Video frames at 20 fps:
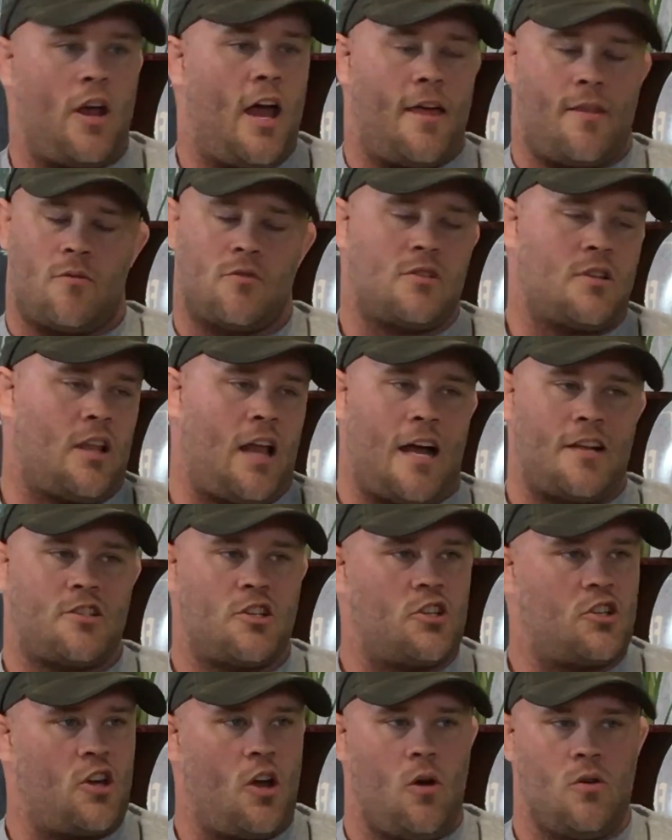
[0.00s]
So yeah, there was
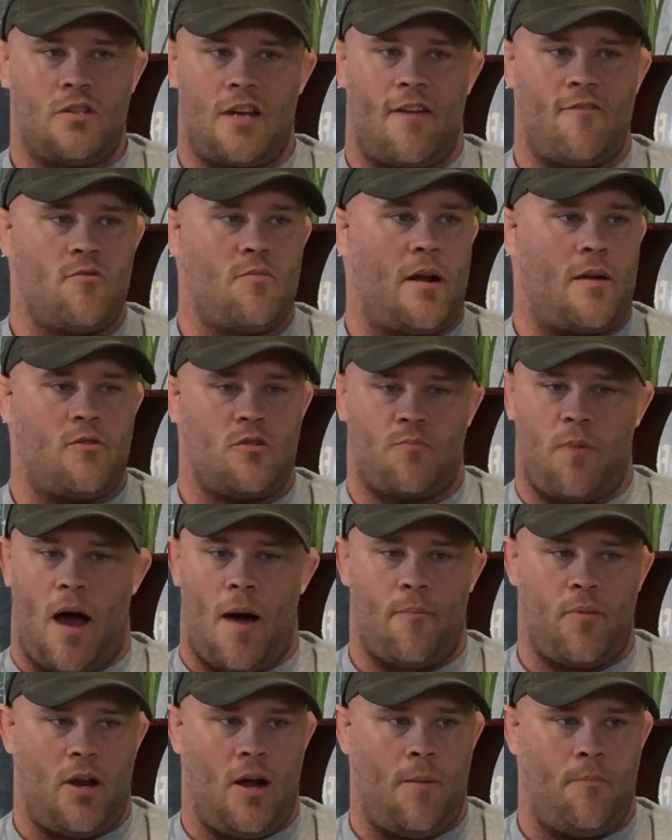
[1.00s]
lots of shows. Everybody
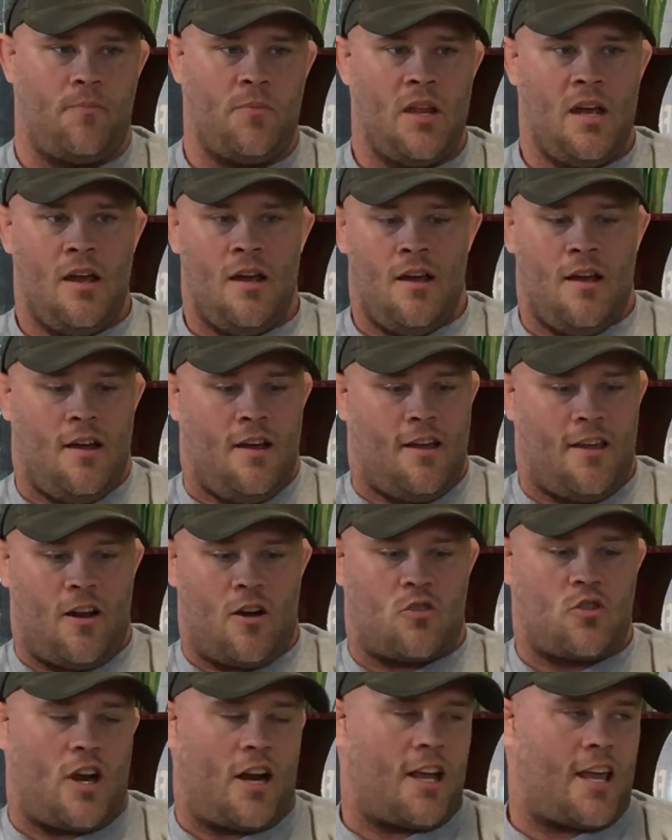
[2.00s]
was popping up.
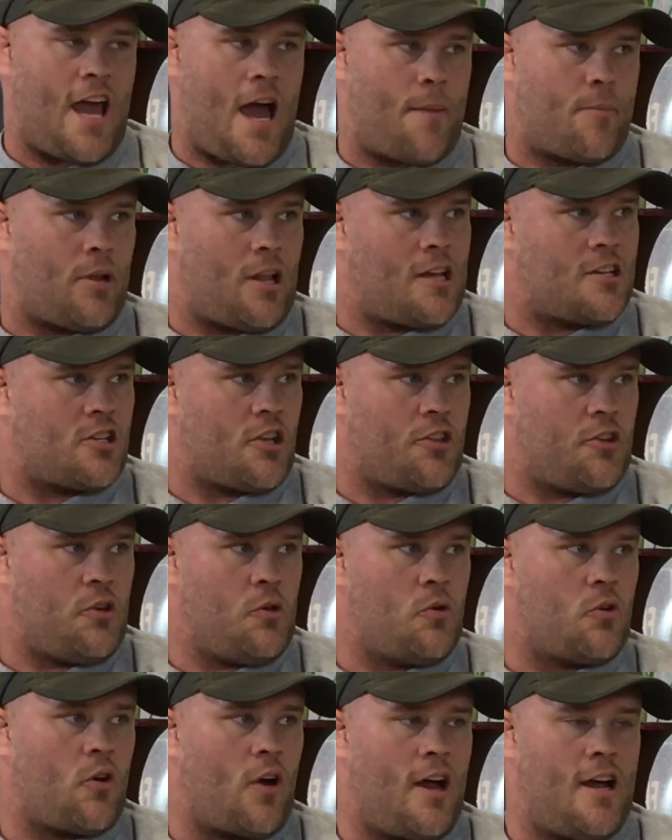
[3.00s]
Trying to capitalize
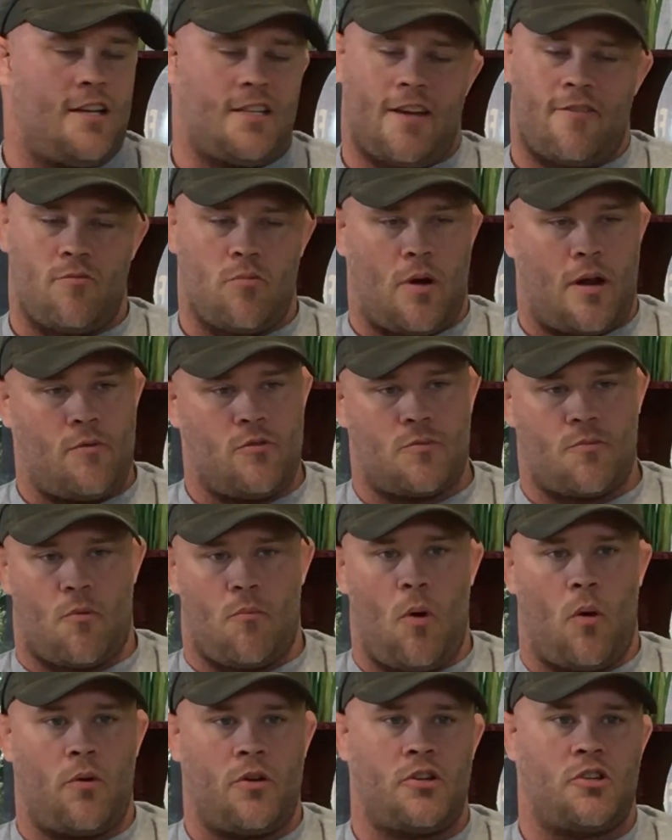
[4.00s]
on the new craze. Everybody
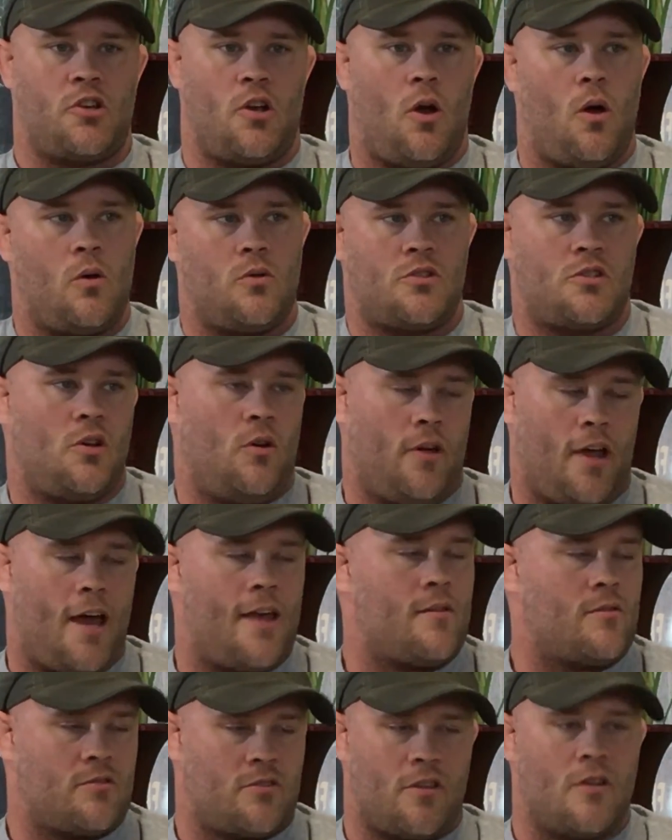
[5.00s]
was promoting shows.
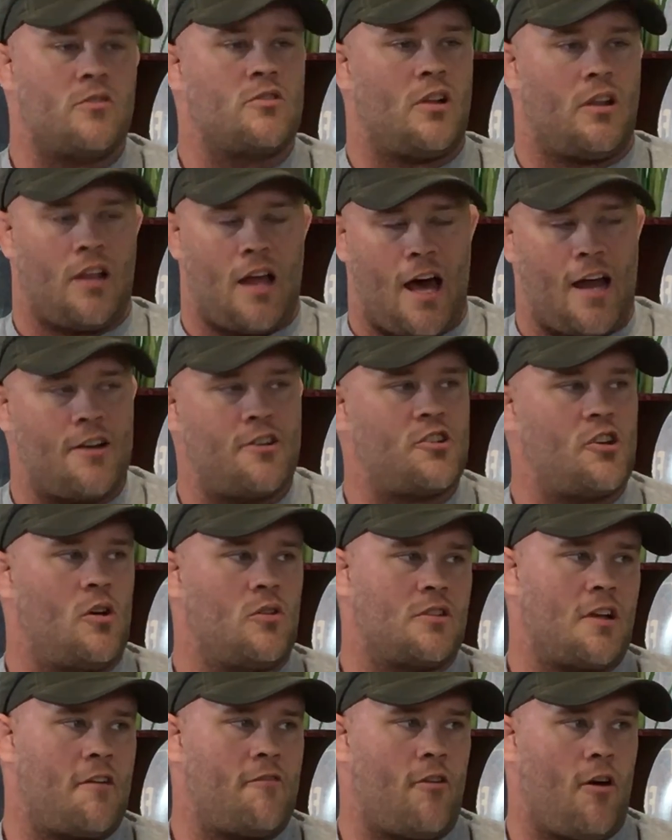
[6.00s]
So yeah, there's a lot
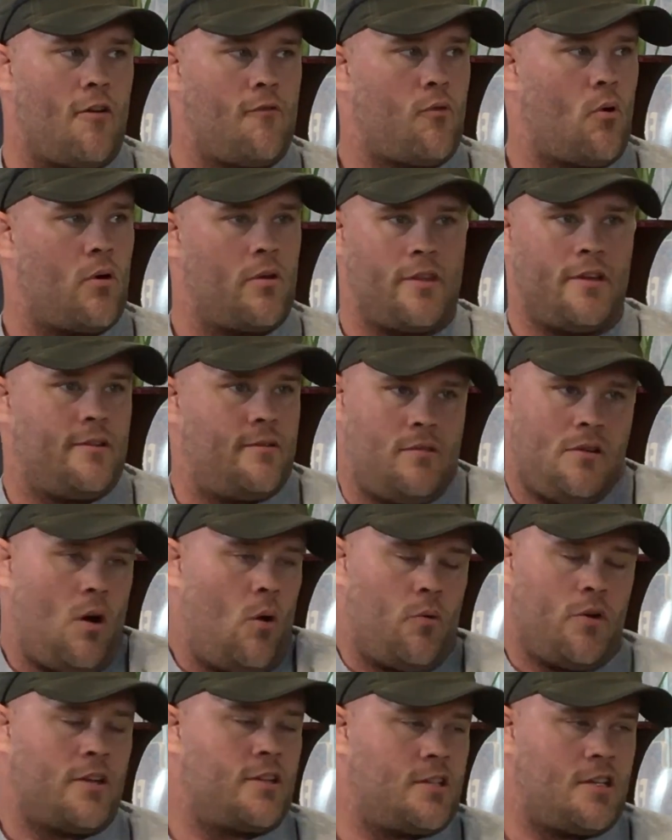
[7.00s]
of shows I fought for that
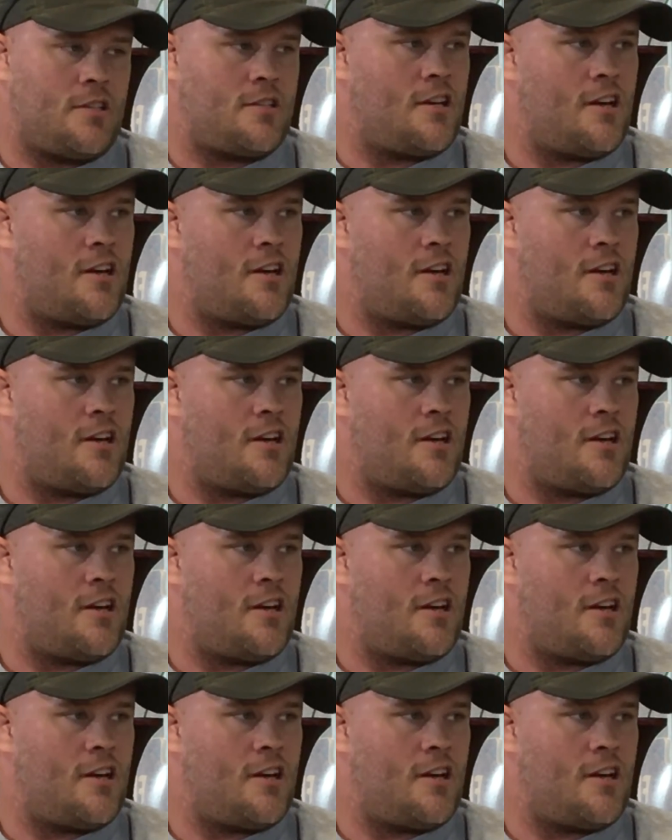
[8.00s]
don't